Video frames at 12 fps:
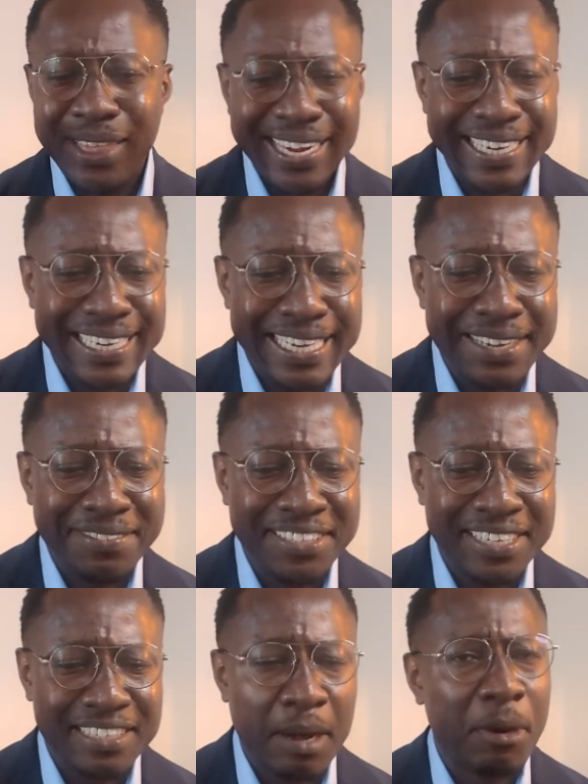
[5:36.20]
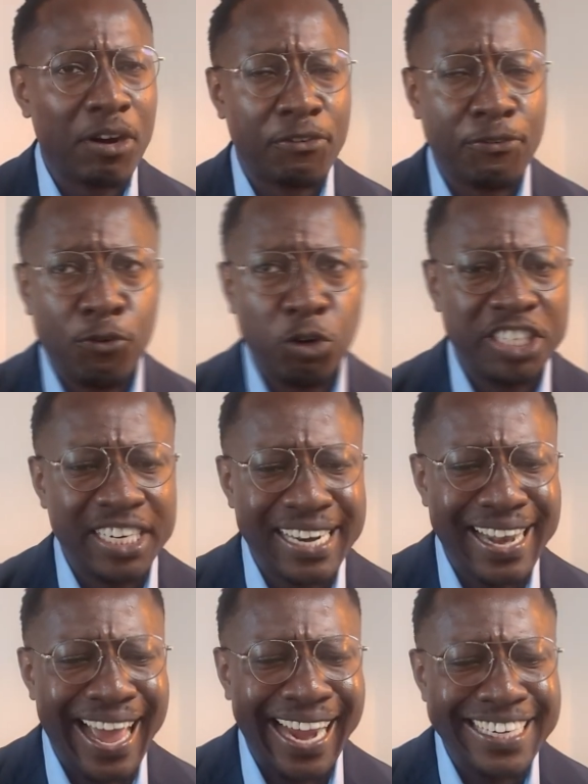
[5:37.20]
that gives us about
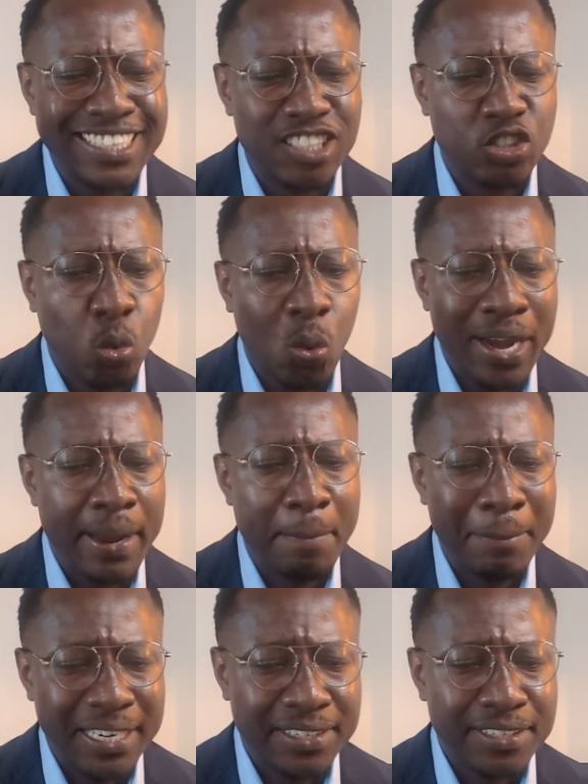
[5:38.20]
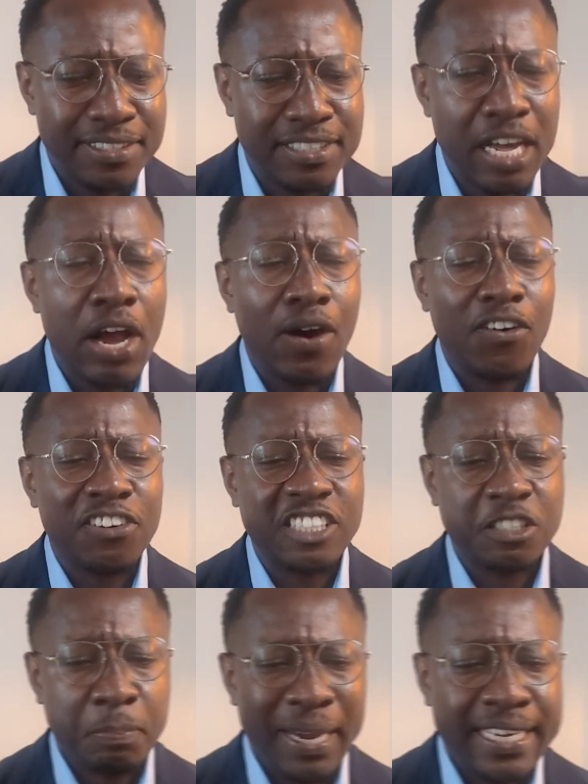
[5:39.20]
49 square meters of
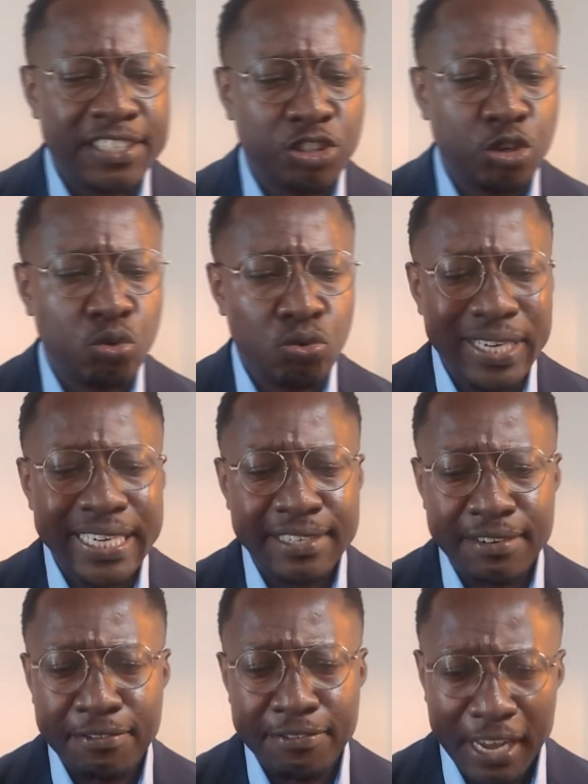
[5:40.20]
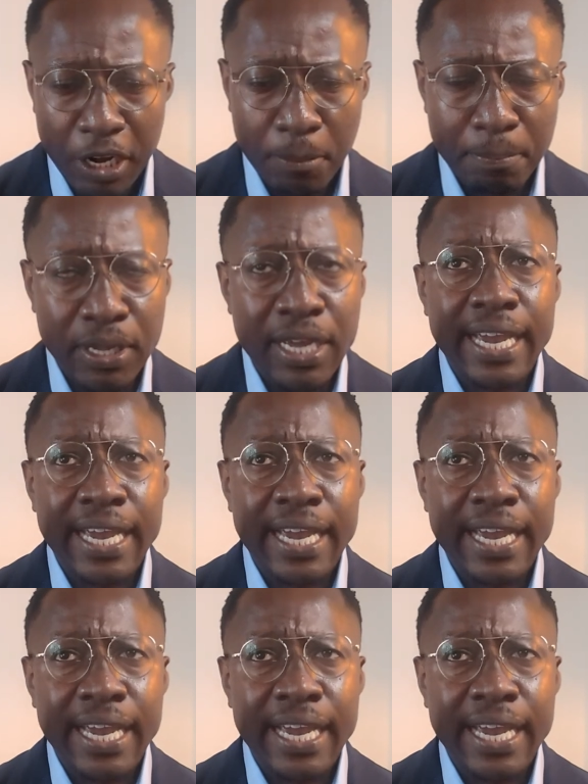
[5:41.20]
space to redevelop.